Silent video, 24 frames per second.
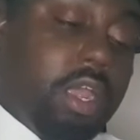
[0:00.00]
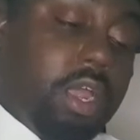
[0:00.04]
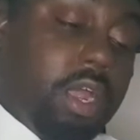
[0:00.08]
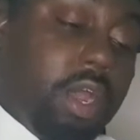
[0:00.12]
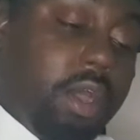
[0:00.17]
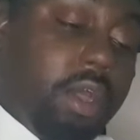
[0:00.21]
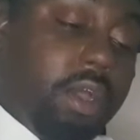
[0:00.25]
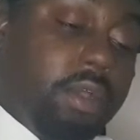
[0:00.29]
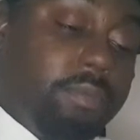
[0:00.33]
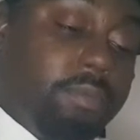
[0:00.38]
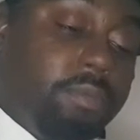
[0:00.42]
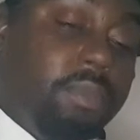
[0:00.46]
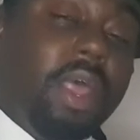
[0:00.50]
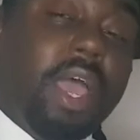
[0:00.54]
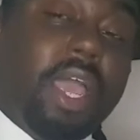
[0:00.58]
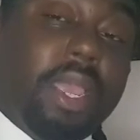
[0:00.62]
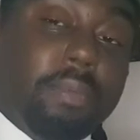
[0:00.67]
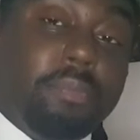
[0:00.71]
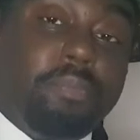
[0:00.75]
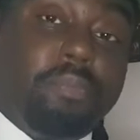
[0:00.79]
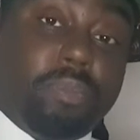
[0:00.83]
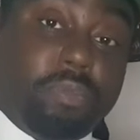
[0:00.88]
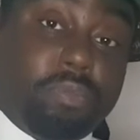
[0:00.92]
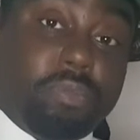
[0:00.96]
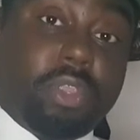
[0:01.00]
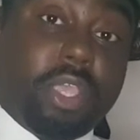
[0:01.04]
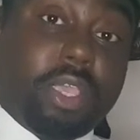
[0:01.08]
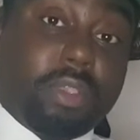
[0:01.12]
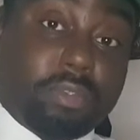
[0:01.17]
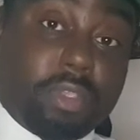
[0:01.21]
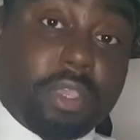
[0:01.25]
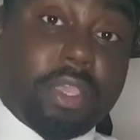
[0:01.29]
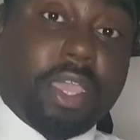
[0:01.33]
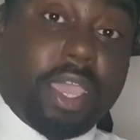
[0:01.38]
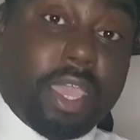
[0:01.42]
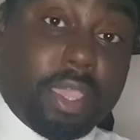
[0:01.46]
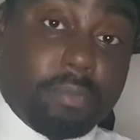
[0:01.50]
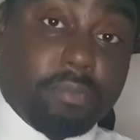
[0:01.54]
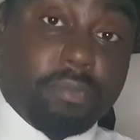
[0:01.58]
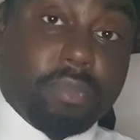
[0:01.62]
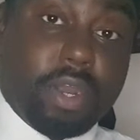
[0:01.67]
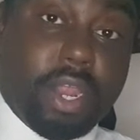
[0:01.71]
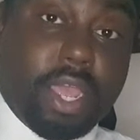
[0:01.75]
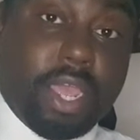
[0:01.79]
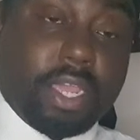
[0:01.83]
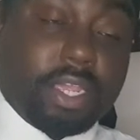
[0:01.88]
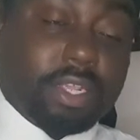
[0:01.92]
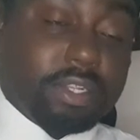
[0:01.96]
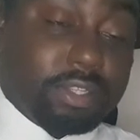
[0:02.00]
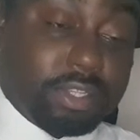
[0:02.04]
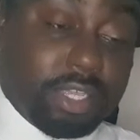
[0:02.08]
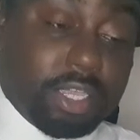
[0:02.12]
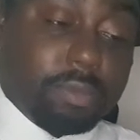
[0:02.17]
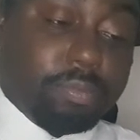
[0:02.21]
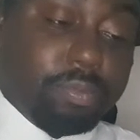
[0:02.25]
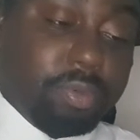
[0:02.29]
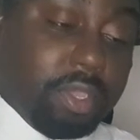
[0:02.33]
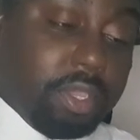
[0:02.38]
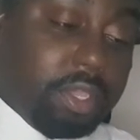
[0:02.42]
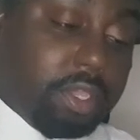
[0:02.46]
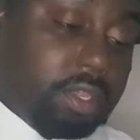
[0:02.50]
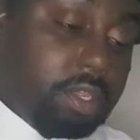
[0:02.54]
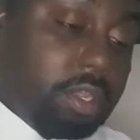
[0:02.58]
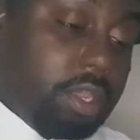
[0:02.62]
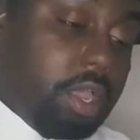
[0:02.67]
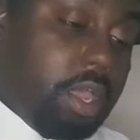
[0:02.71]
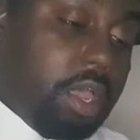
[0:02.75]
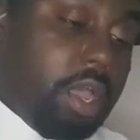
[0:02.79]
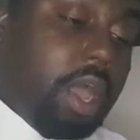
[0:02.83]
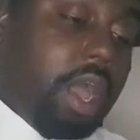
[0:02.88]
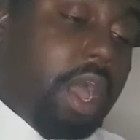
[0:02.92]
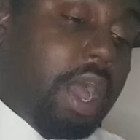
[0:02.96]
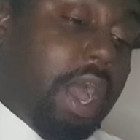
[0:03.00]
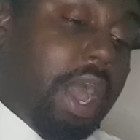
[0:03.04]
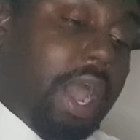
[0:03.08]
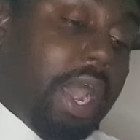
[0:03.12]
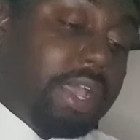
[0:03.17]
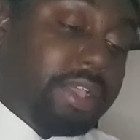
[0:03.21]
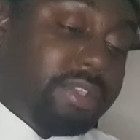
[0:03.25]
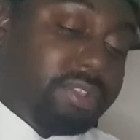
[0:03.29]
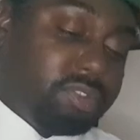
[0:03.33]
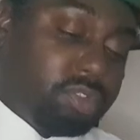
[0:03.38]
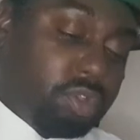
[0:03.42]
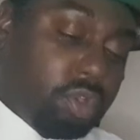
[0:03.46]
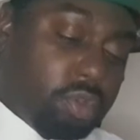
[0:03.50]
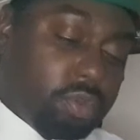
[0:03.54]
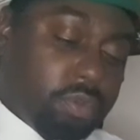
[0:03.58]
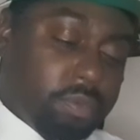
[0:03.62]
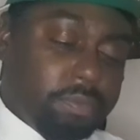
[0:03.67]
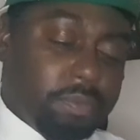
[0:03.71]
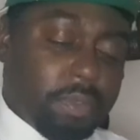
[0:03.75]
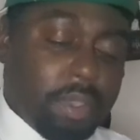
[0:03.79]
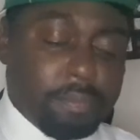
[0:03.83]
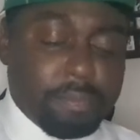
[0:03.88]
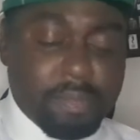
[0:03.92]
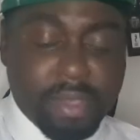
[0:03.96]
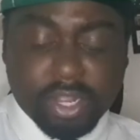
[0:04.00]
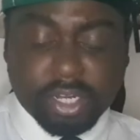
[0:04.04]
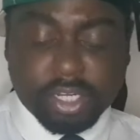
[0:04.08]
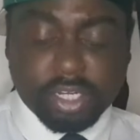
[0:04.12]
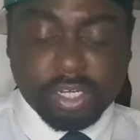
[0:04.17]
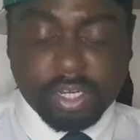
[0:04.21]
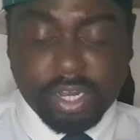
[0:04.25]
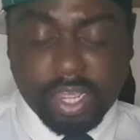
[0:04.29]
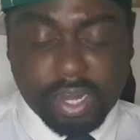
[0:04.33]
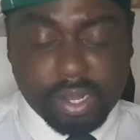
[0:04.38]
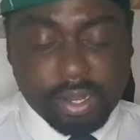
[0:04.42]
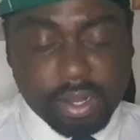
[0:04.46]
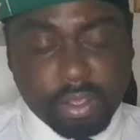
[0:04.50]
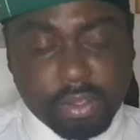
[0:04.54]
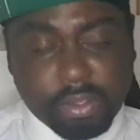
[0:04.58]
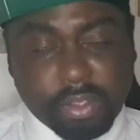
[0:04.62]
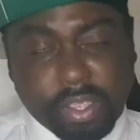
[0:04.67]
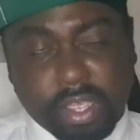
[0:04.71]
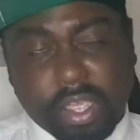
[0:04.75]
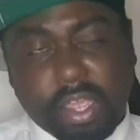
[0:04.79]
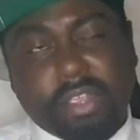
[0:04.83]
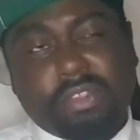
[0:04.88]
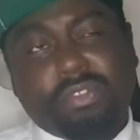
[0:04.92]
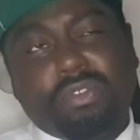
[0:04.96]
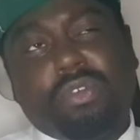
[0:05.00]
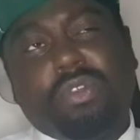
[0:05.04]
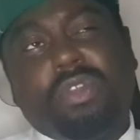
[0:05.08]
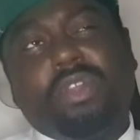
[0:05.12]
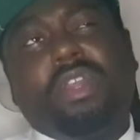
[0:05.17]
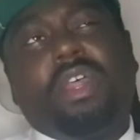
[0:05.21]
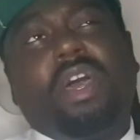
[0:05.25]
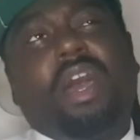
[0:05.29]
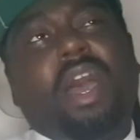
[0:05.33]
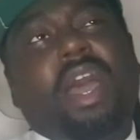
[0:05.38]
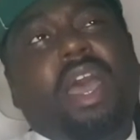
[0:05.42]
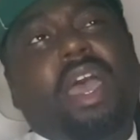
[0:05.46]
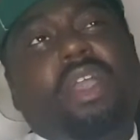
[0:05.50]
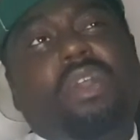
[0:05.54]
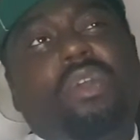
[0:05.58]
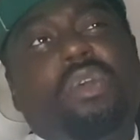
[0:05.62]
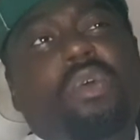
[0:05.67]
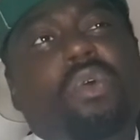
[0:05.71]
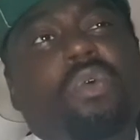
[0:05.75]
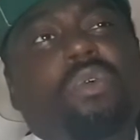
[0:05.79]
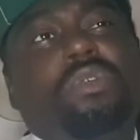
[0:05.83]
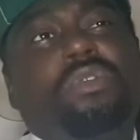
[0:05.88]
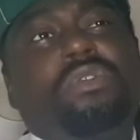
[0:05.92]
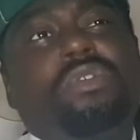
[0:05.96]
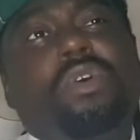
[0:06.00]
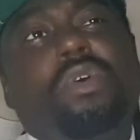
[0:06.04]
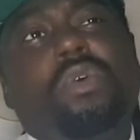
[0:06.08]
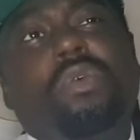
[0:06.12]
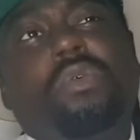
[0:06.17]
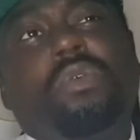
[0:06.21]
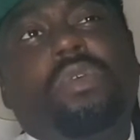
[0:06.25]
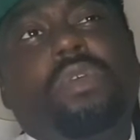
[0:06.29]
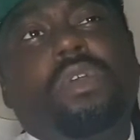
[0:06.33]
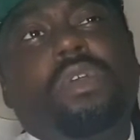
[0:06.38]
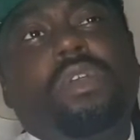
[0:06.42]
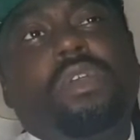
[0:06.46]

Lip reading: Like, deep the game, like, deep it. Alright, so imagine that now, yeah? So it's like, alright, cool. So,